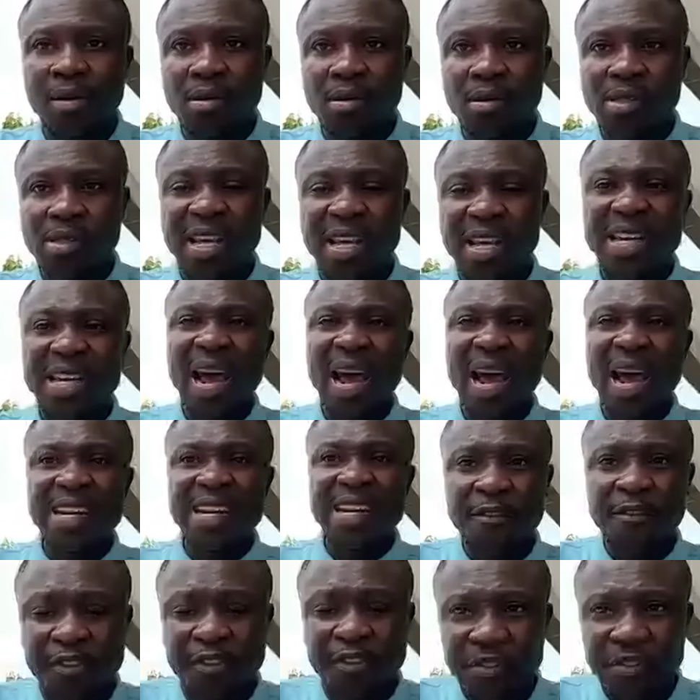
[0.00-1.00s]
See, the
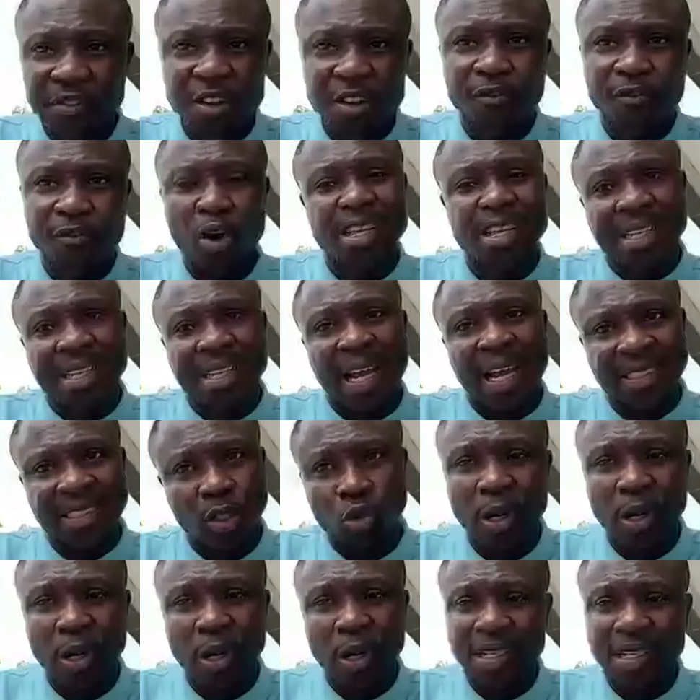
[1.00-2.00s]
under 15 for the start
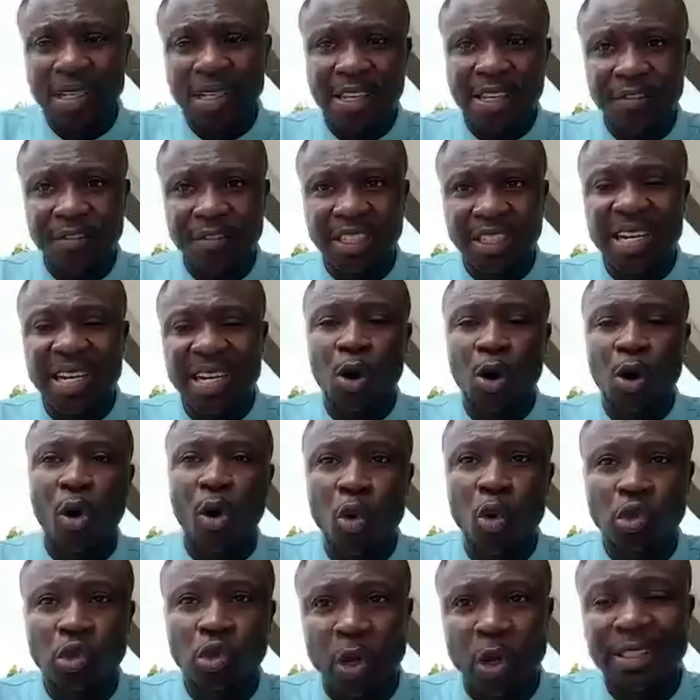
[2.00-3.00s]
of 2017 and come
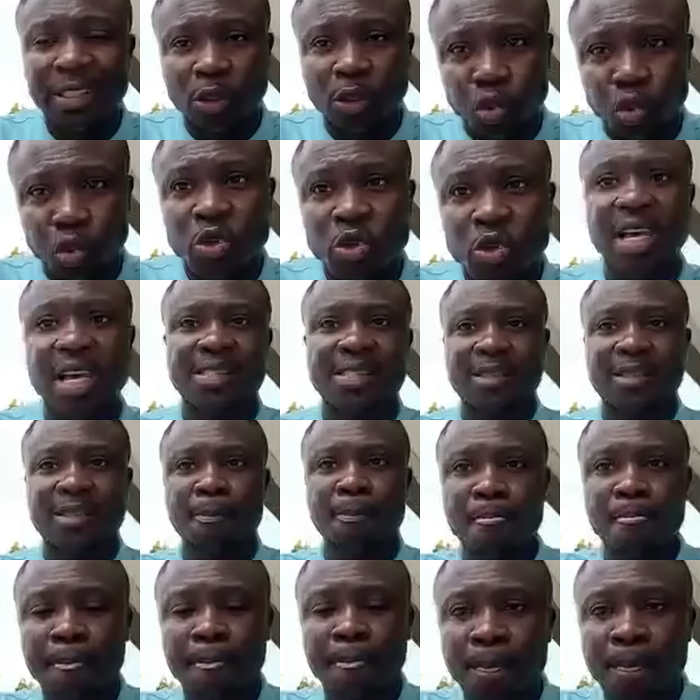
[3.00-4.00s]
over 22 years.
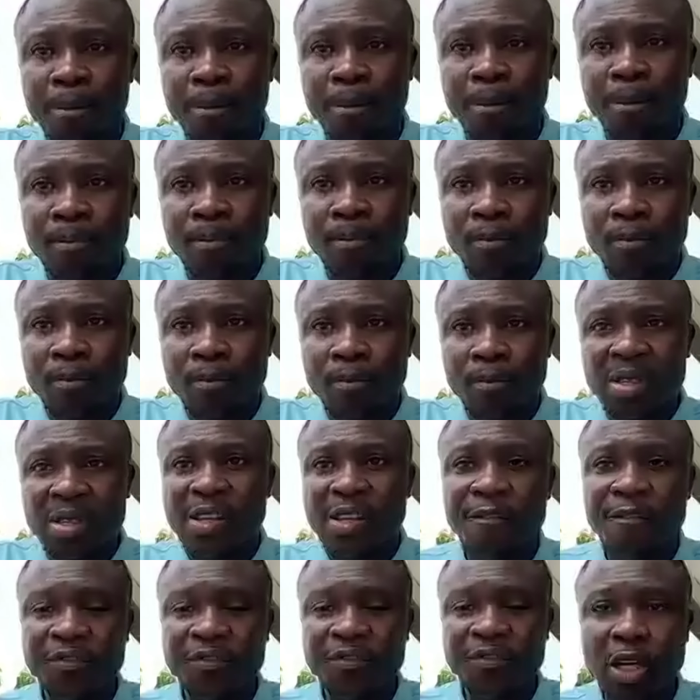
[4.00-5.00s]

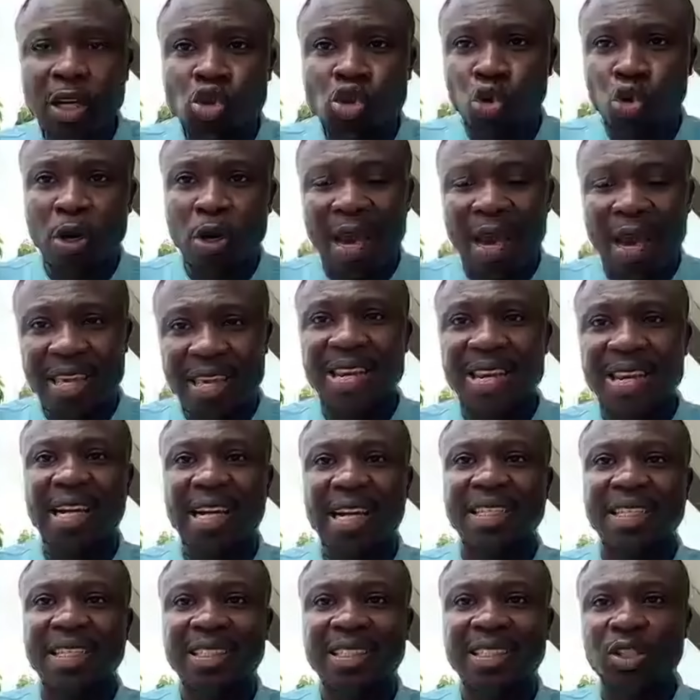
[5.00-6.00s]
Infusion and care the
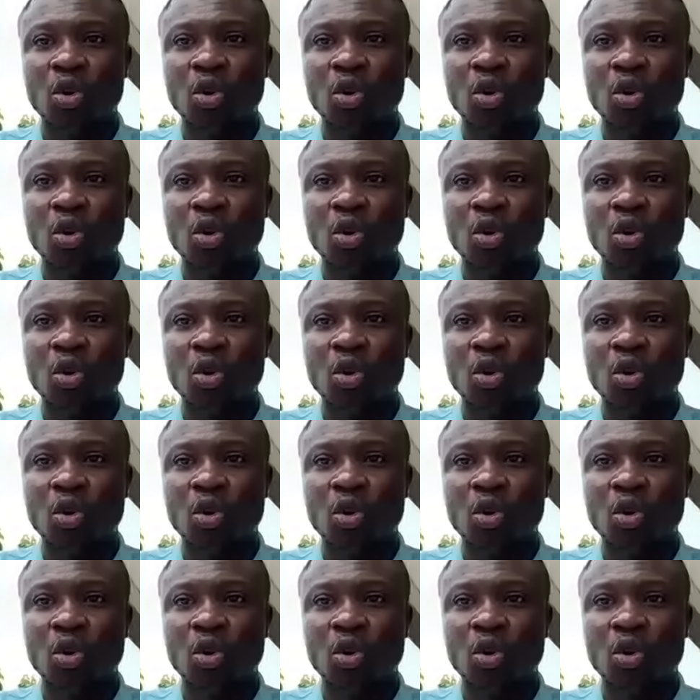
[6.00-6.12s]
attitude.